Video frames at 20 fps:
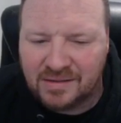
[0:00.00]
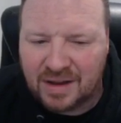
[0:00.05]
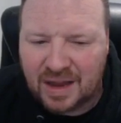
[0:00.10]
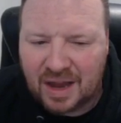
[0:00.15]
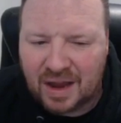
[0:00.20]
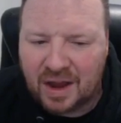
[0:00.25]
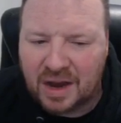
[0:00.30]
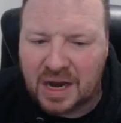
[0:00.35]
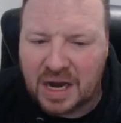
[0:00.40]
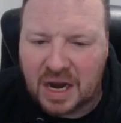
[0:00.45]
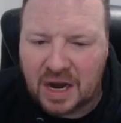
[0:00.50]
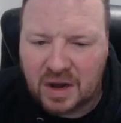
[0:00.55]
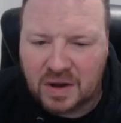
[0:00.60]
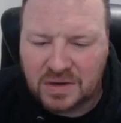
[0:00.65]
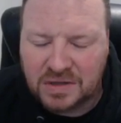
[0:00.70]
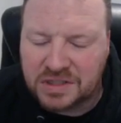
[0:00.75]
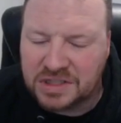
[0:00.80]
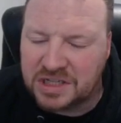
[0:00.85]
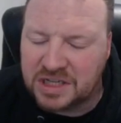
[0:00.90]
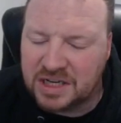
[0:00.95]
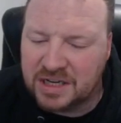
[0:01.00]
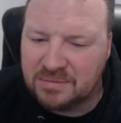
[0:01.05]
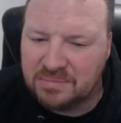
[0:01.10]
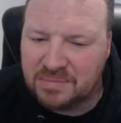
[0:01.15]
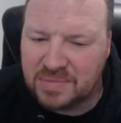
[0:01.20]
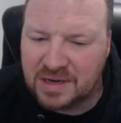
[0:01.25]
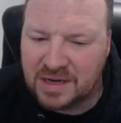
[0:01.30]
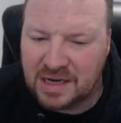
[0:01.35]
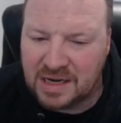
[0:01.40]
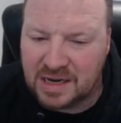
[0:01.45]
I can't see him
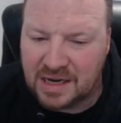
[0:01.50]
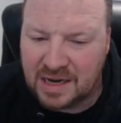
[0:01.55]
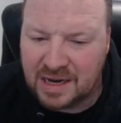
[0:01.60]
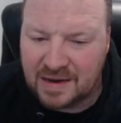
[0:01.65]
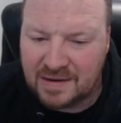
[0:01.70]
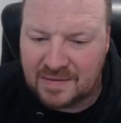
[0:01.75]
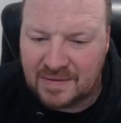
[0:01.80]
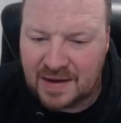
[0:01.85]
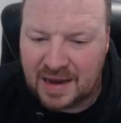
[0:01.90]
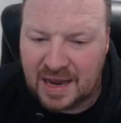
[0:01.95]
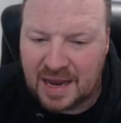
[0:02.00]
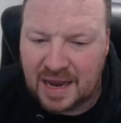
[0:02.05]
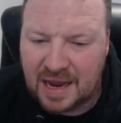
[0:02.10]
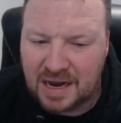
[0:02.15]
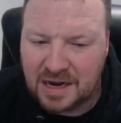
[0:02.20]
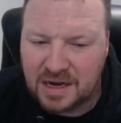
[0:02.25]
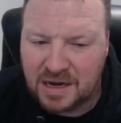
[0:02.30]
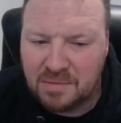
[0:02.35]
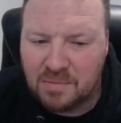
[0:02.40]
being any